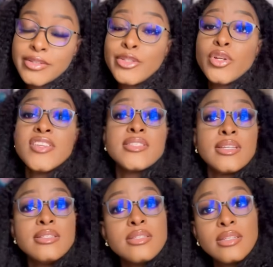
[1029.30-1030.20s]

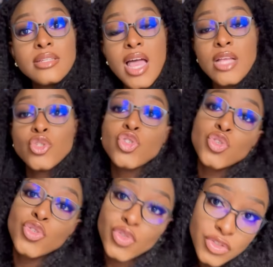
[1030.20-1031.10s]
doesn't and
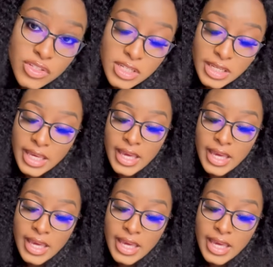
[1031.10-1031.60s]
shouldn't